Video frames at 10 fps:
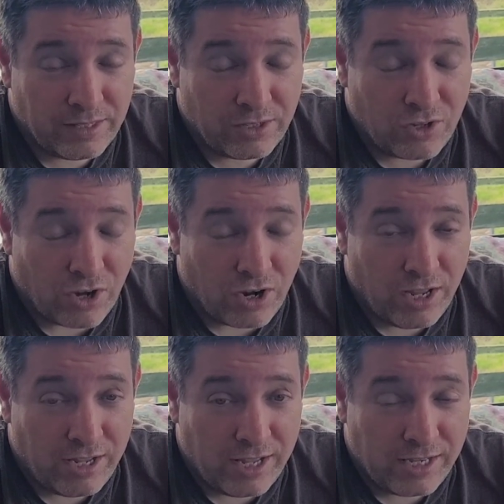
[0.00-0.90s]

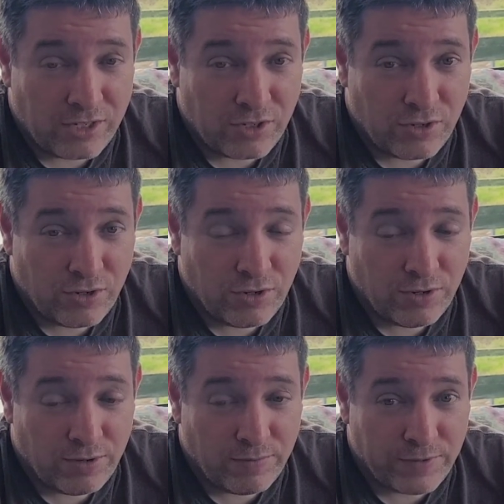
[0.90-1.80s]
Charlie likes
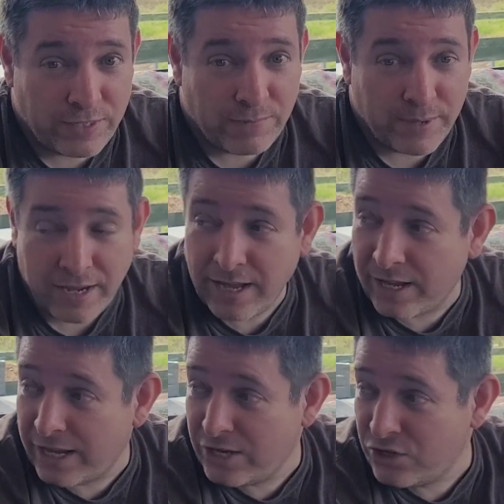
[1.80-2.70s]
to visit me
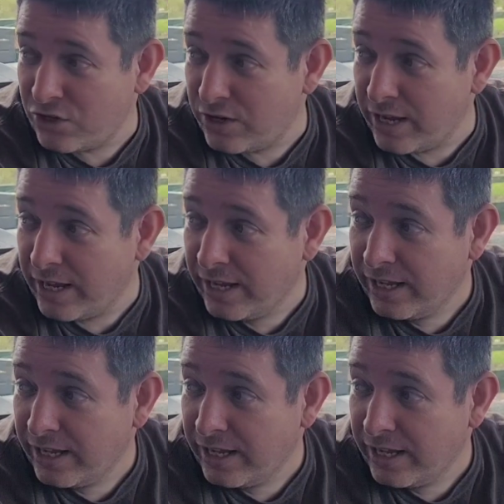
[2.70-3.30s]
occasionally.